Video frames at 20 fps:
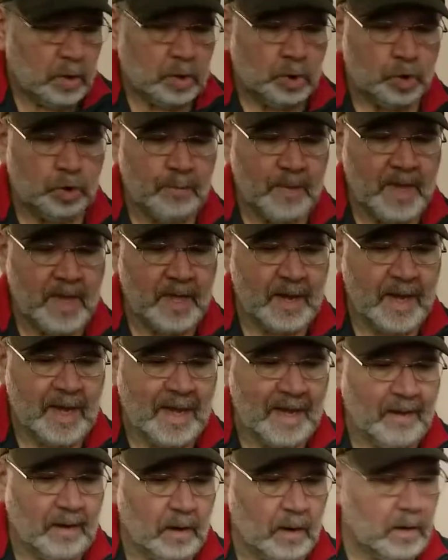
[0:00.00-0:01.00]
You've been
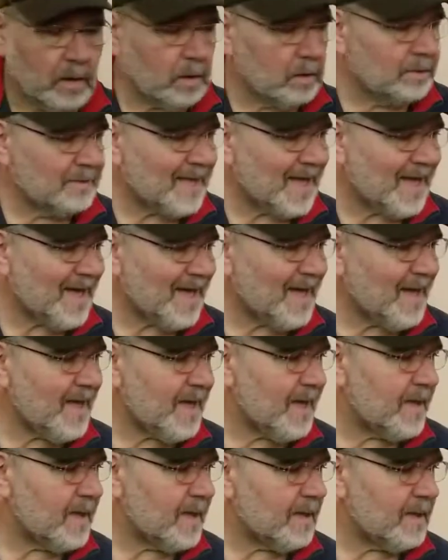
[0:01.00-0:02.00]
out all
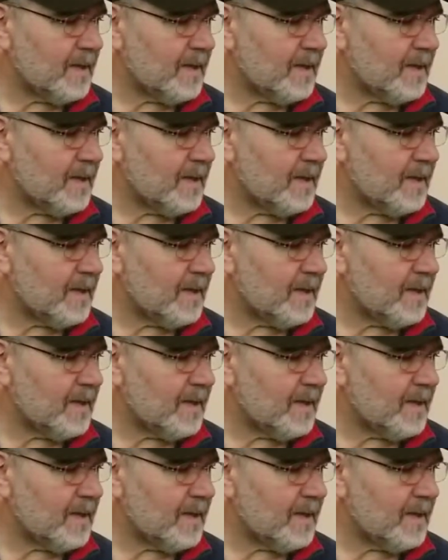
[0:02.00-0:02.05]
night,